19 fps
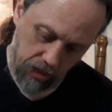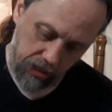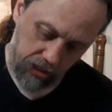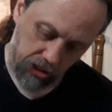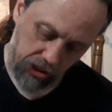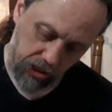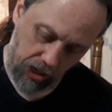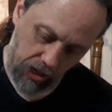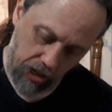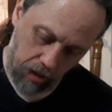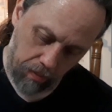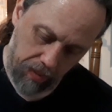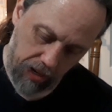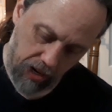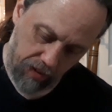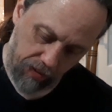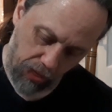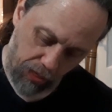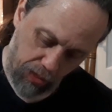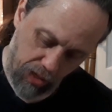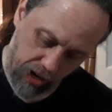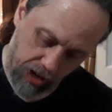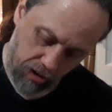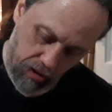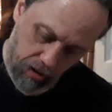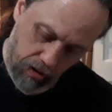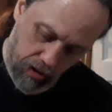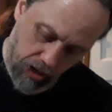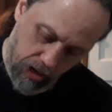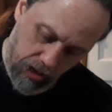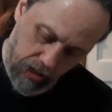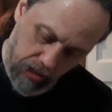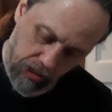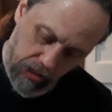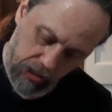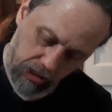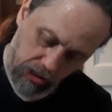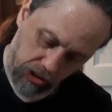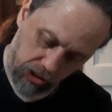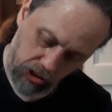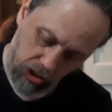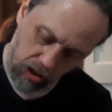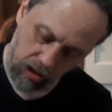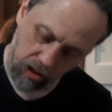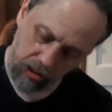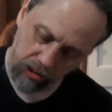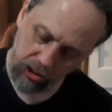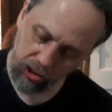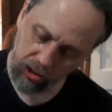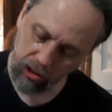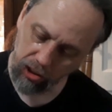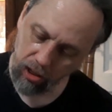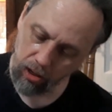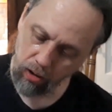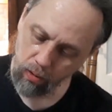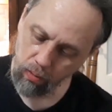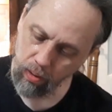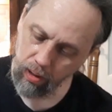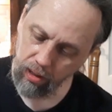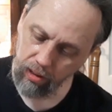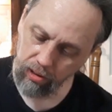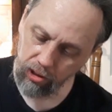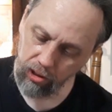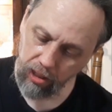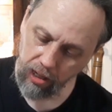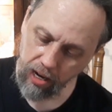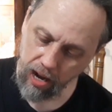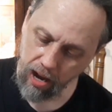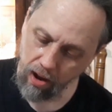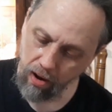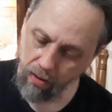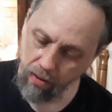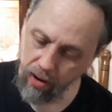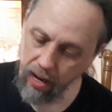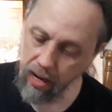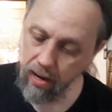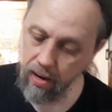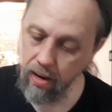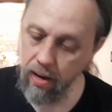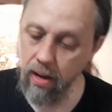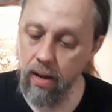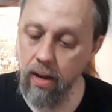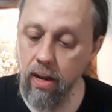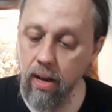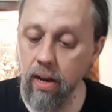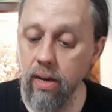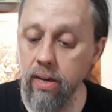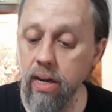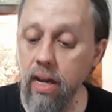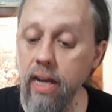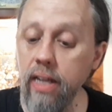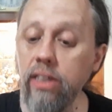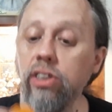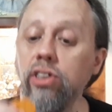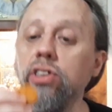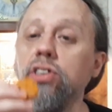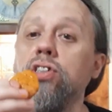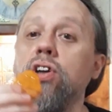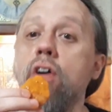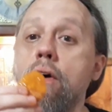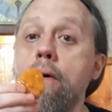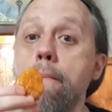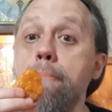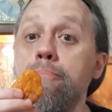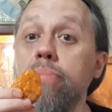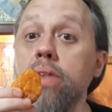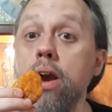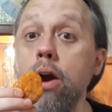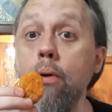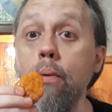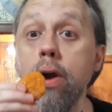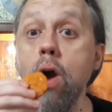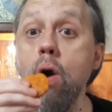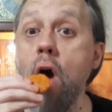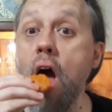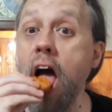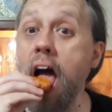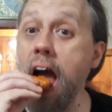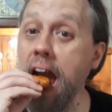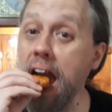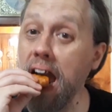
This is a little bit of a thicker sauce, so we'll see how it tastes. Here we go.